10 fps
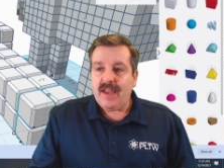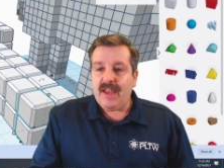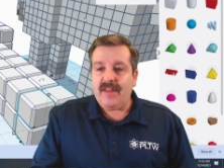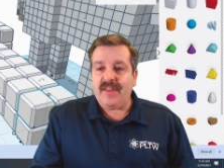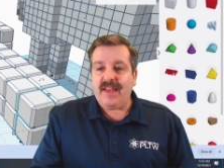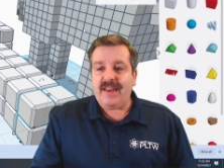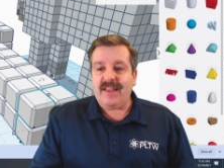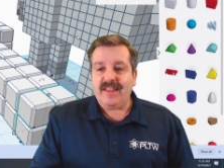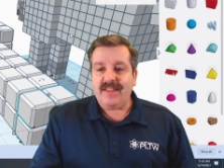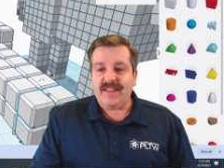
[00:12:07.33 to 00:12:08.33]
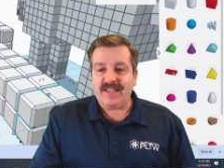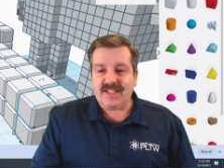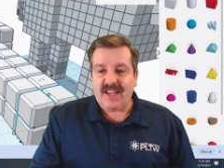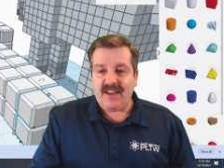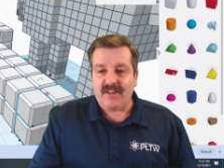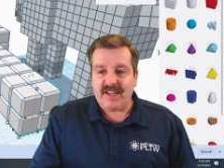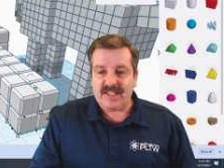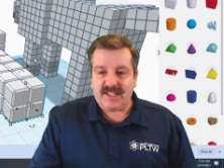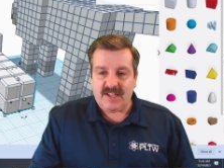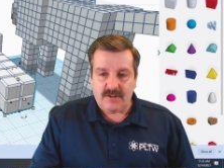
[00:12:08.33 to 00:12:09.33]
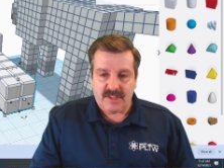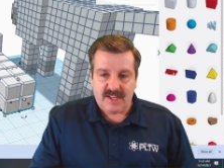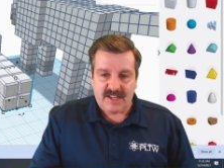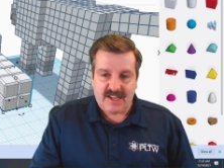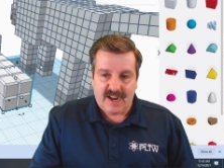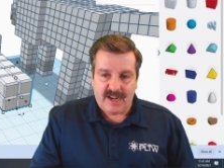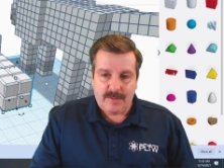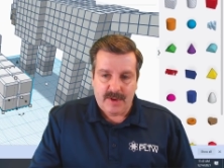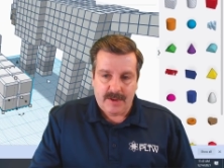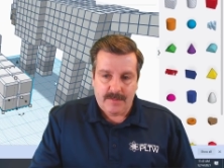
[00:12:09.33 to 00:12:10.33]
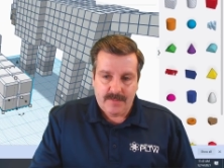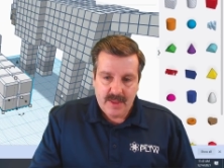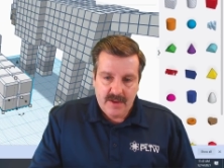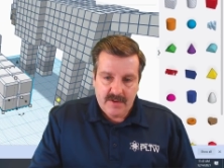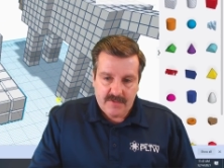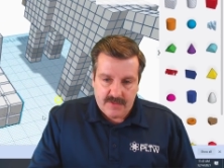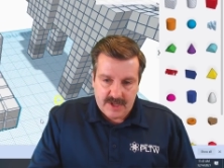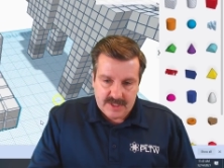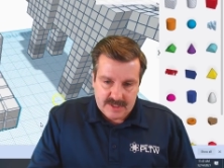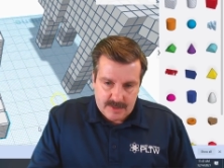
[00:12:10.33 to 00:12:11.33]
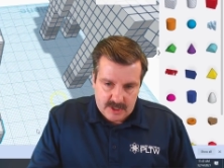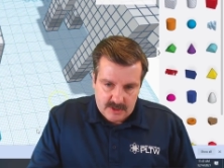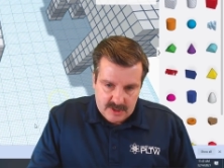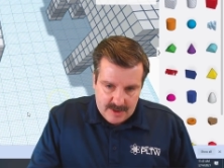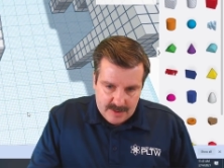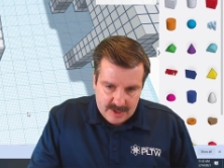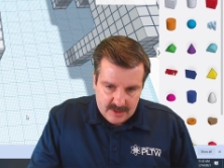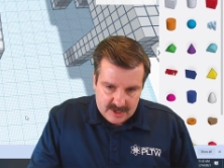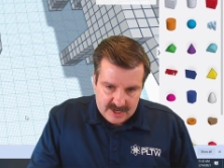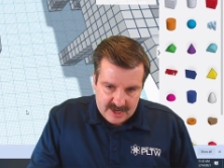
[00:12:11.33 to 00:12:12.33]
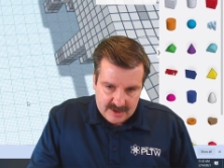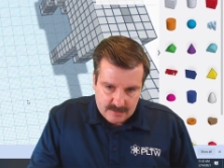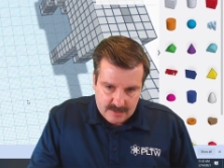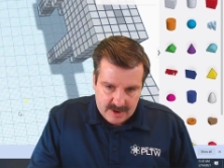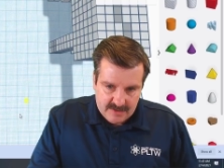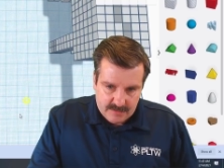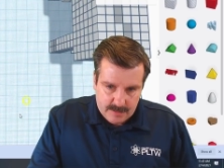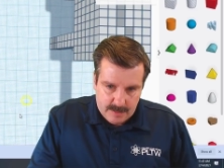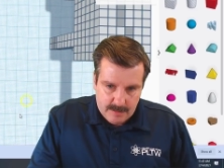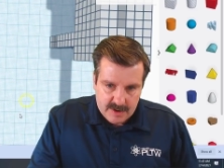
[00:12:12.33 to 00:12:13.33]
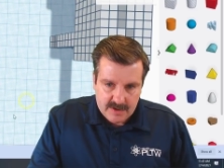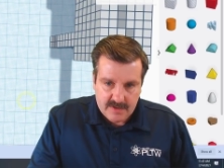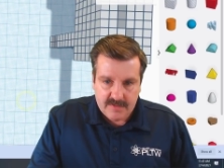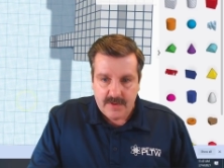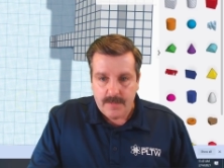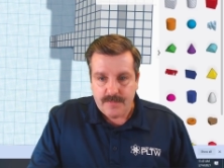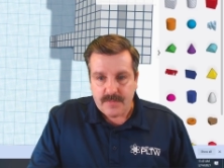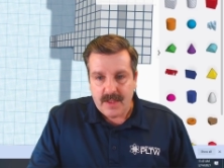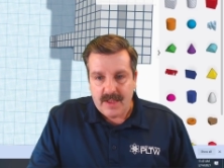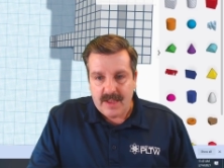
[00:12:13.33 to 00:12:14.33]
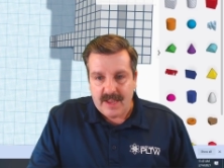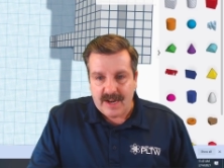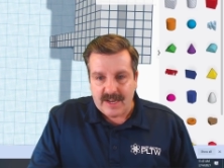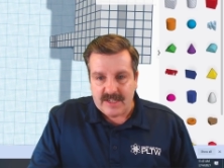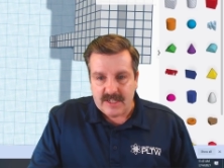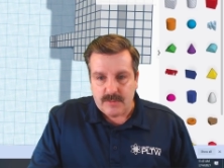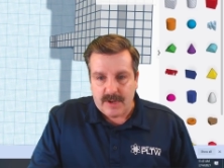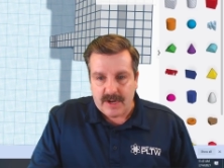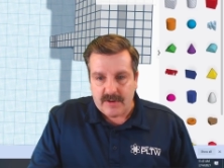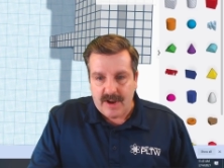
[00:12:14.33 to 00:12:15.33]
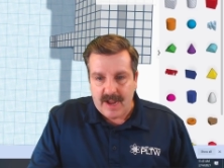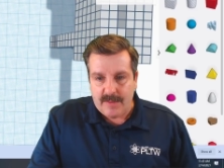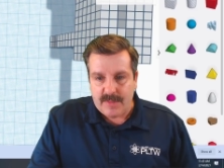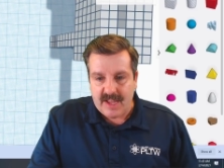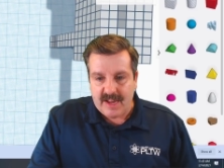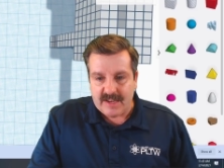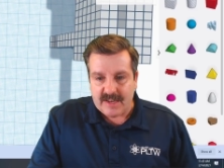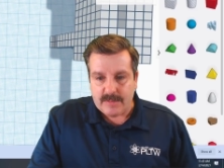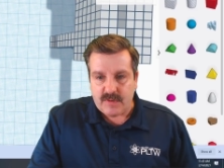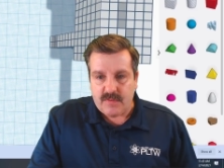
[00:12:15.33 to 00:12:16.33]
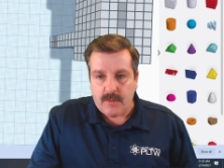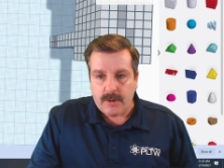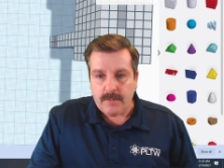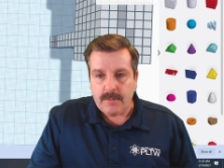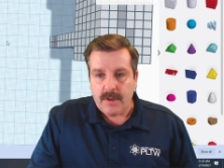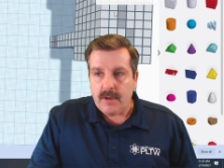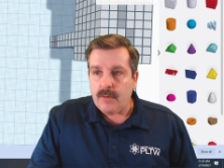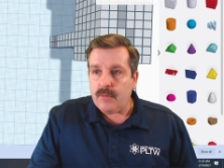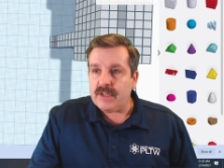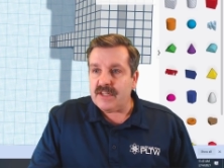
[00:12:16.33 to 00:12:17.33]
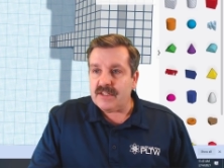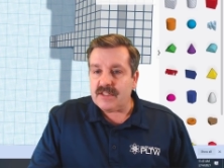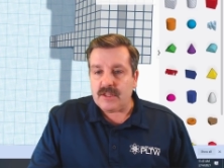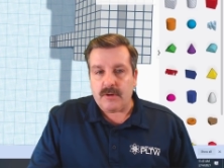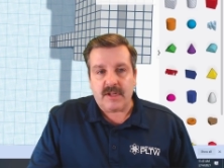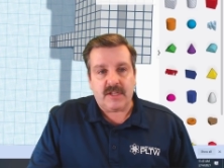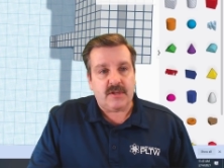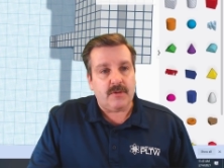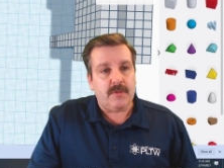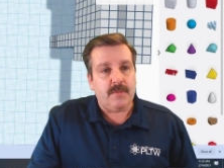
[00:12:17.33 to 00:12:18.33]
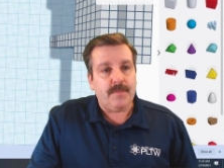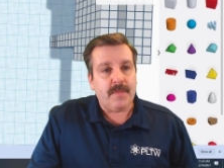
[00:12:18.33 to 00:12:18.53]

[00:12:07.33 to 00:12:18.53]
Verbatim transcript: And then this tail gets tilted a tiny bit. Friends, I'm gonna do that by looking at it right from above. And I just wanna grab the eight times four, which is thirty-two.